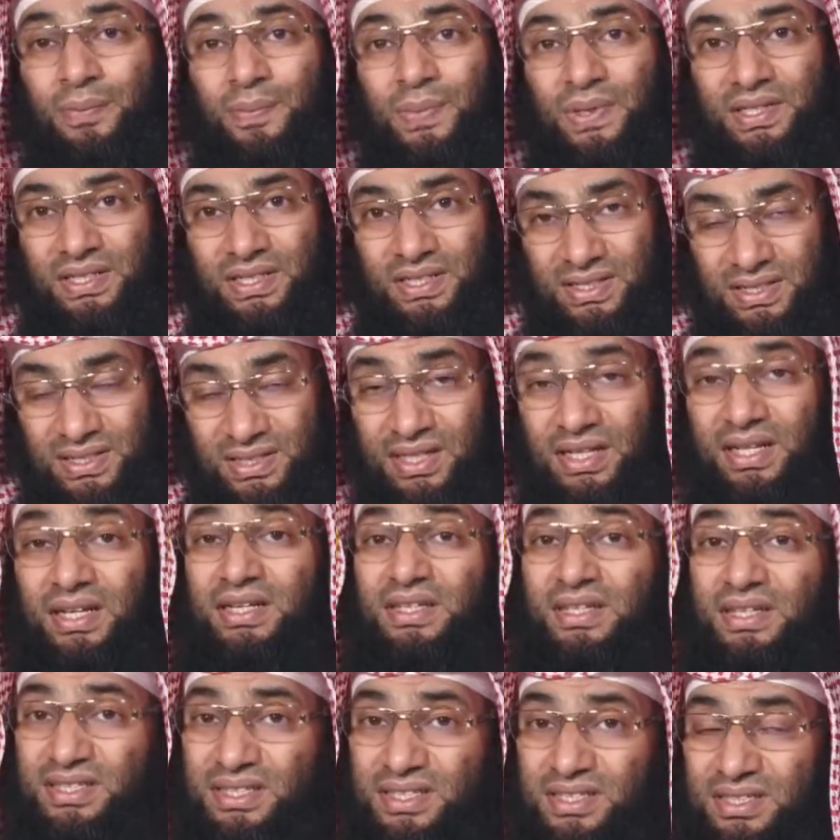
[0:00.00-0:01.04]
But
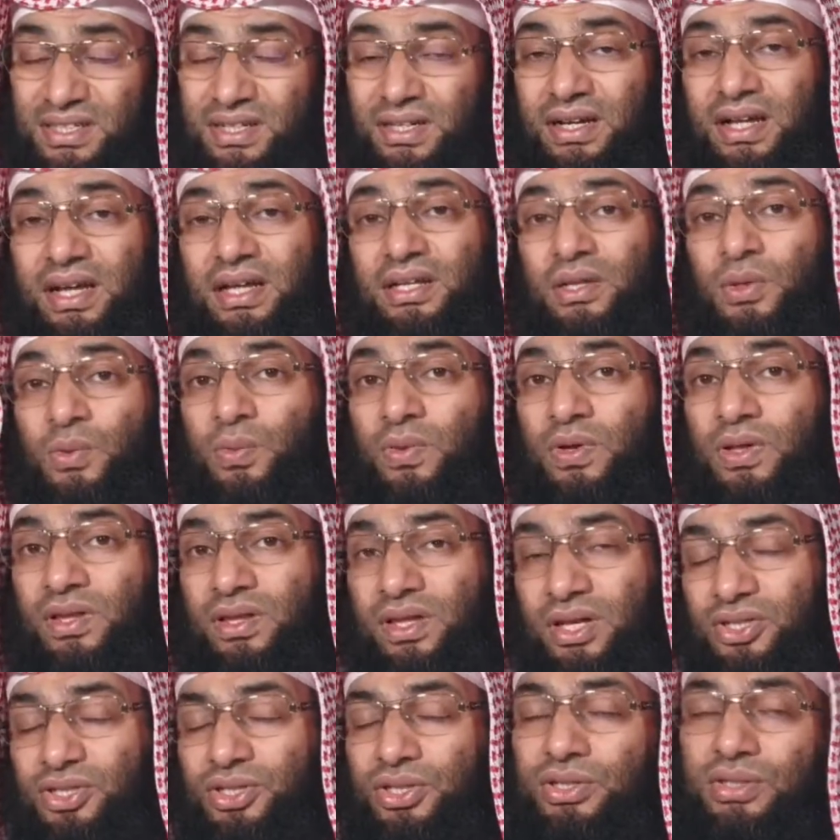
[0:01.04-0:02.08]
still this is related
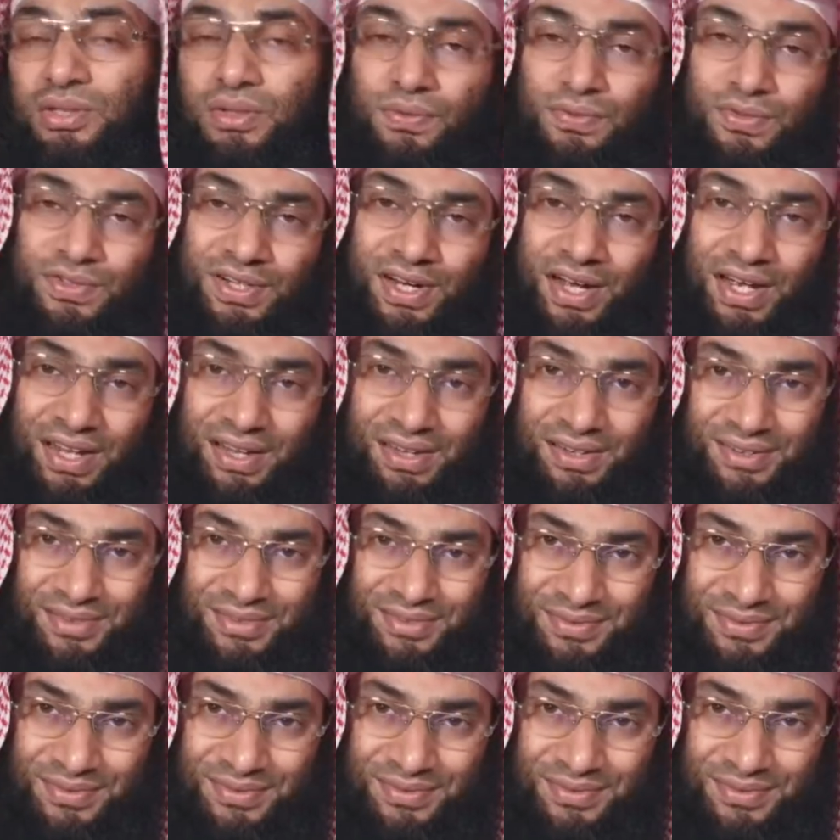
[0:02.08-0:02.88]
with the children of Israel.